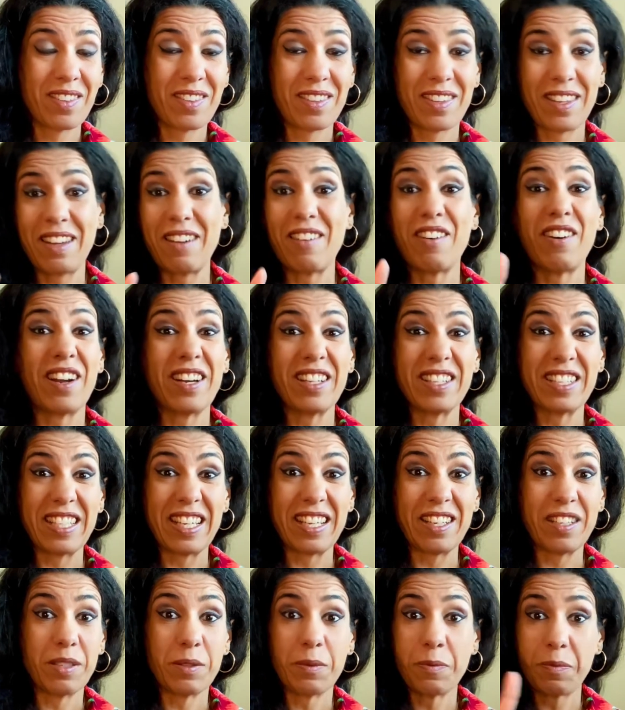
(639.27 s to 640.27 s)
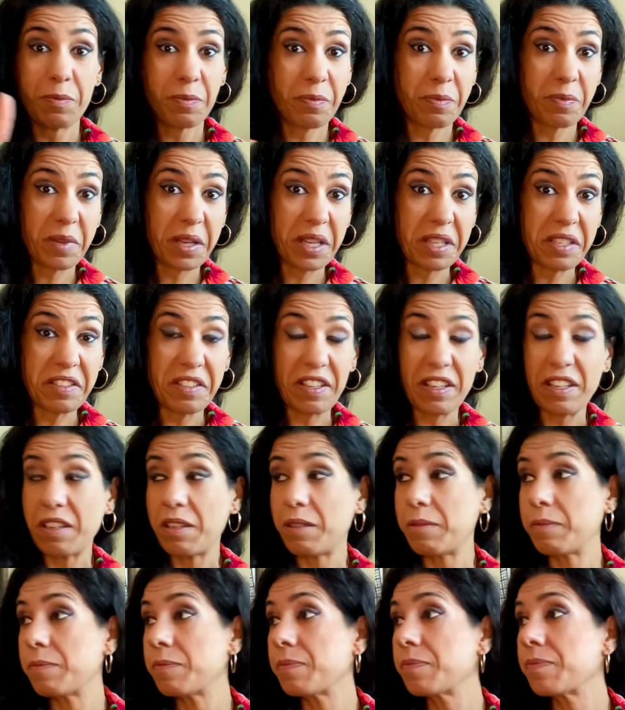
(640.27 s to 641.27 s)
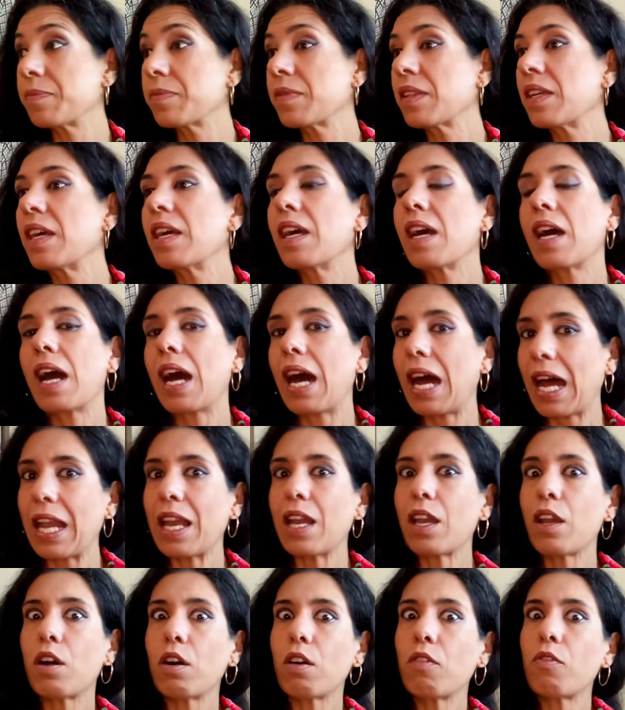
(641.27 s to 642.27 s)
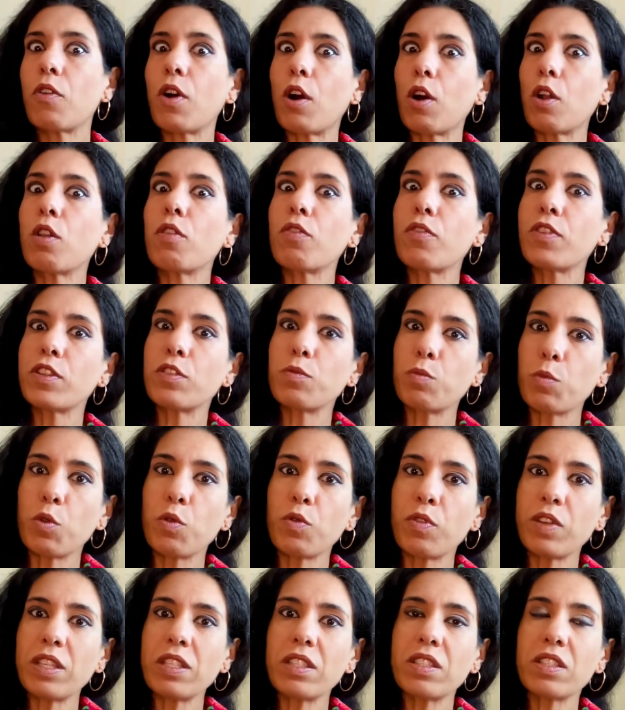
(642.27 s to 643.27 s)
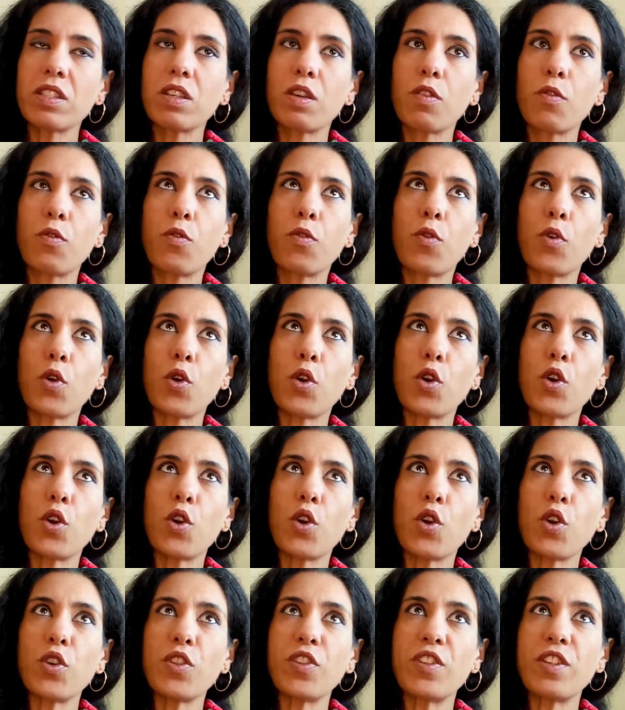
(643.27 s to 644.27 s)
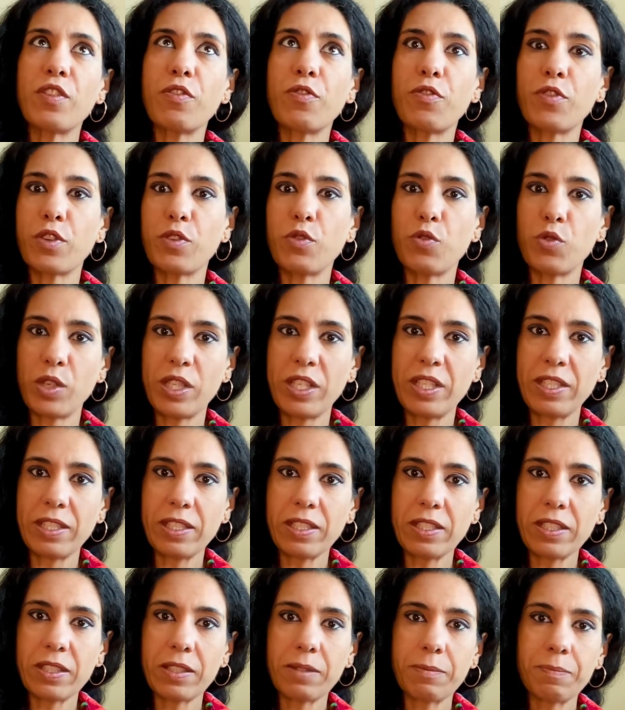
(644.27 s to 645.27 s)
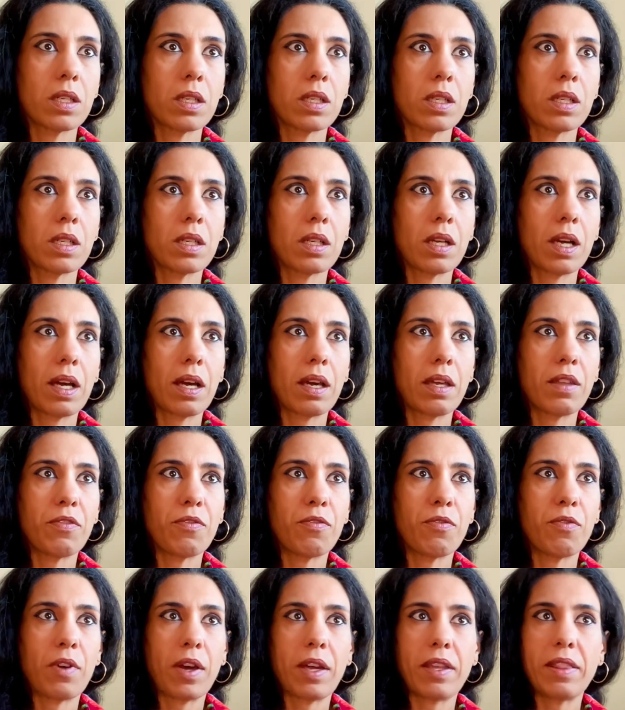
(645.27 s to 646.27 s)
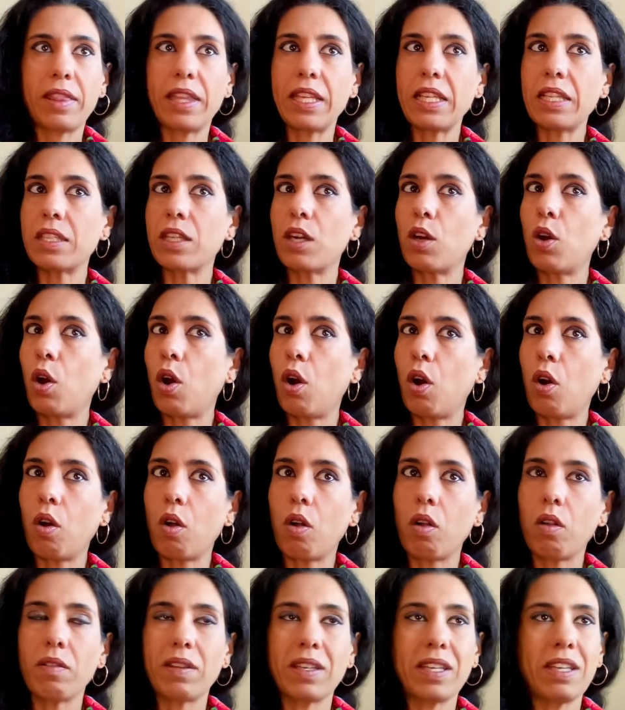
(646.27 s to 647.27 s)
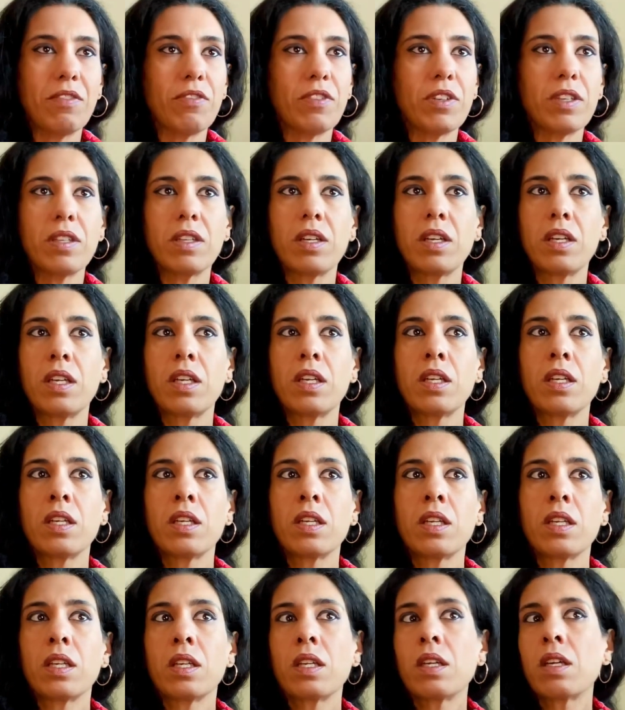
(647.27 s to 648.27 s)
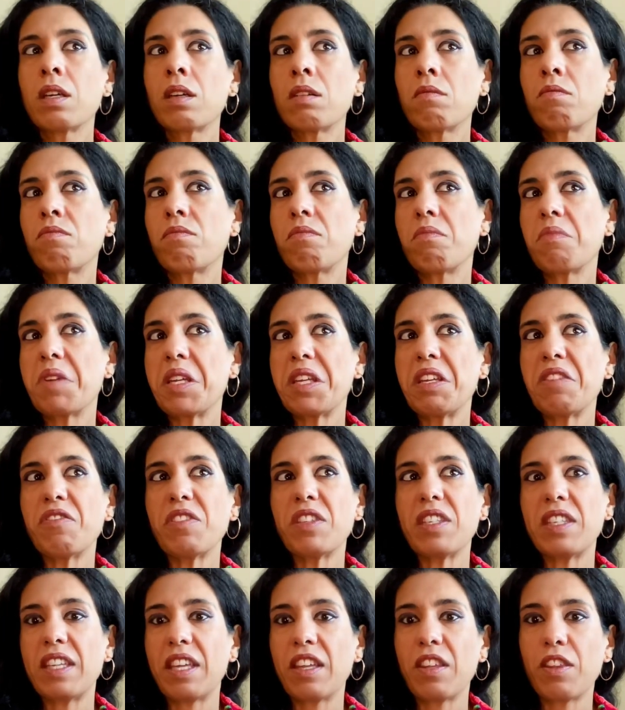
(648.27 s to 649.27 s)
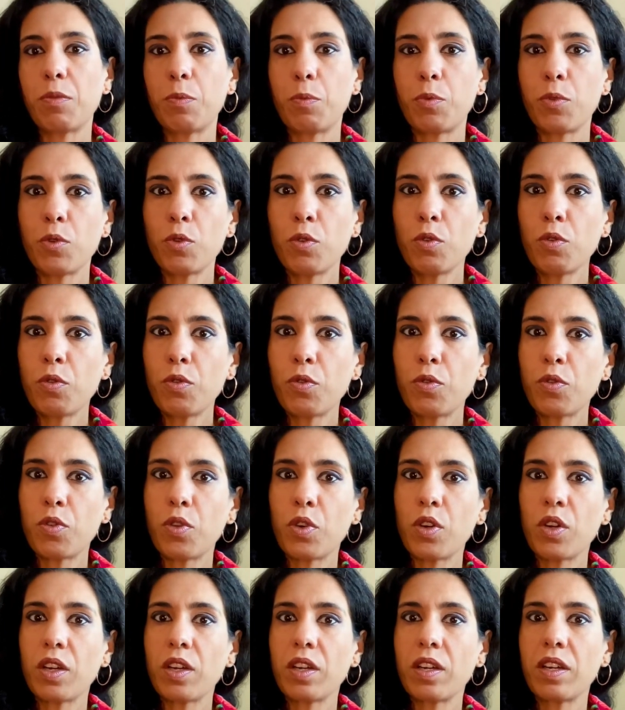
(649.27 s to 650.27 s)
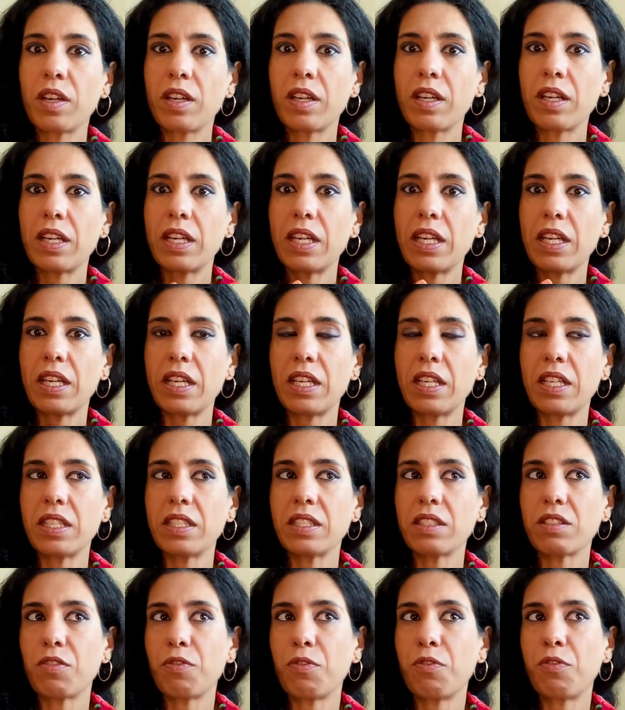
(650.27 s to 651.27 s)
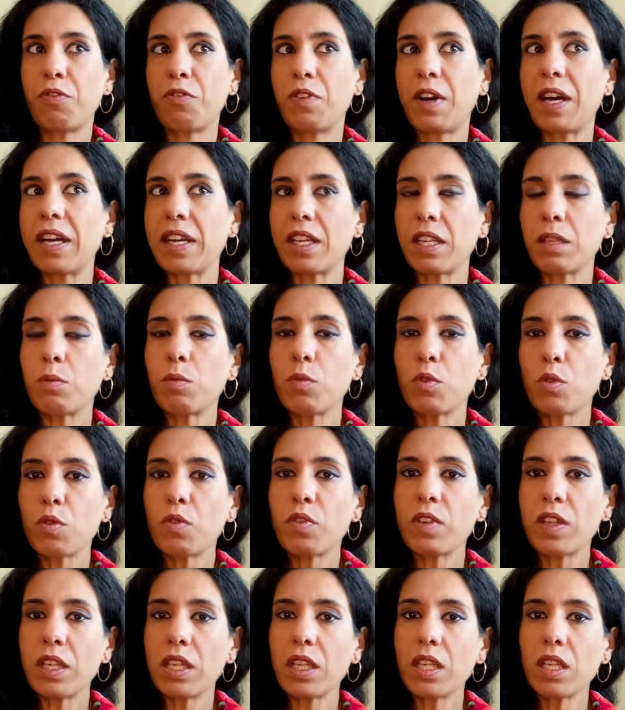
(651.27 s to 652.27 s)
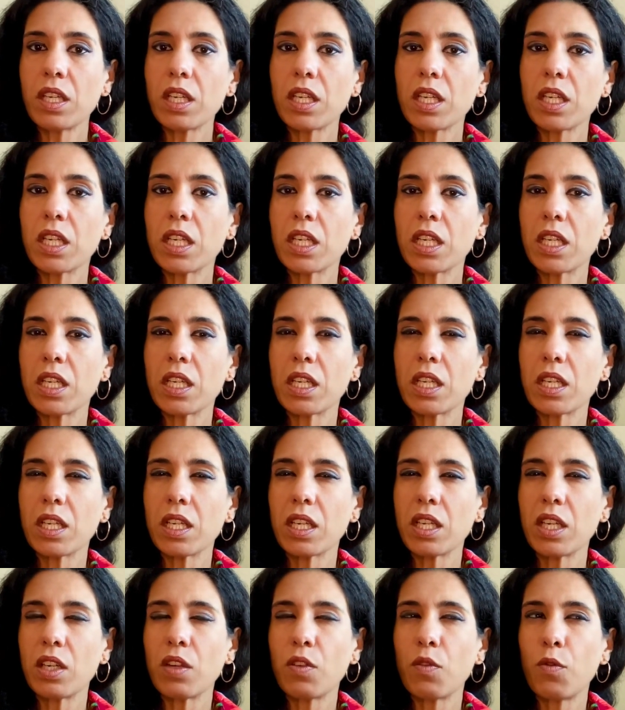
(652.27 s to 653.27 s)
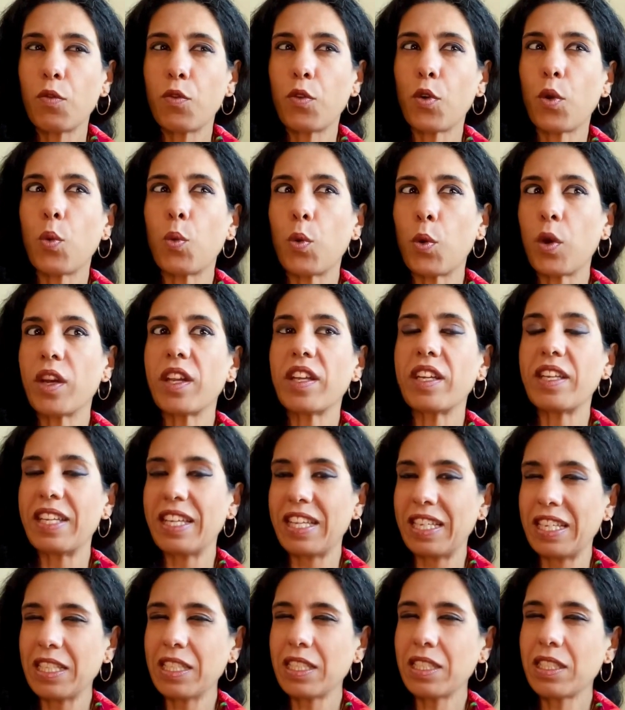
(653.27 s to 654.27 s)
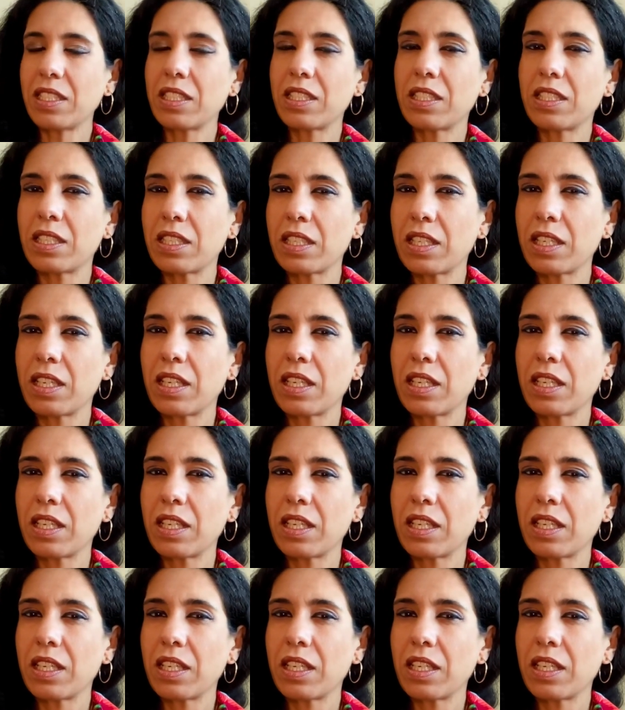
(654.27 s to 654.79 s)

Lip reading: There, I said it. I said it. I love all of his movies for different reasons. I think they're all, even Death Proof is a fine movie for what it is.